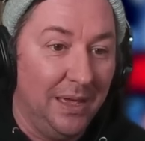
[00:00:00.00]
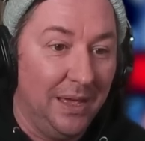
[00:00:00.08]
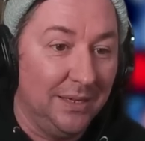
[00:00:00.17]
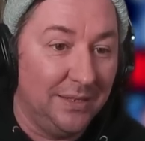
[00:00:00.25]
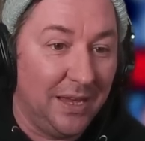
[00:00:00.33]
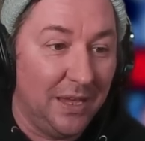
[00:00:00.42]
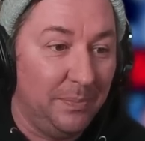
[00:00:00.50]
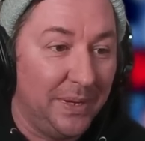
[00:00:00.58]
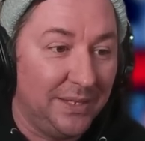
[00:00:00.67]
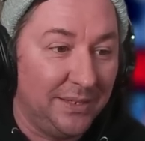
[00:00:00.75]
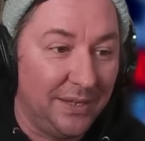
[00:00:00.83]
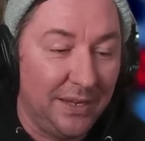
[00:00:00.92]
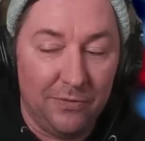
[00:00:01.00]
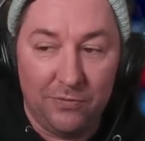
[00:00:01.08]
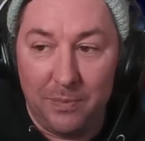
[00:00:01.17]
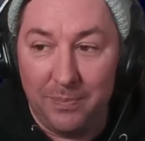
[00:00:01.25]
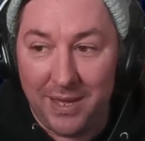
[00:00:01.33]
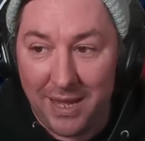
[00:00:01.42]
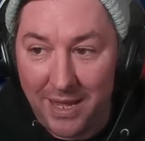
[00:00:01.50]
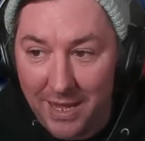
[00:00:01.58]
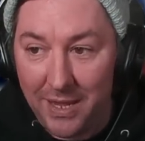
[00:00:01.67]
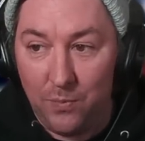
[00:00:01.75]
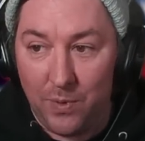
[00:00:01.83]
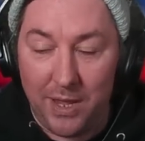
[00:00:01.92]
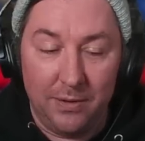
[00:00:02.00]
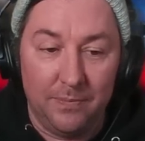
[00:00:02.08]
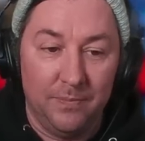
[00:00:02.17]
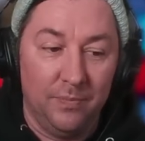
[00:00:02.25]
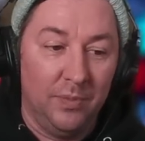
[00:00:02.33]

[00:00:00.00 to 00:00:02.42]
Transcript: as can be seen from the highway.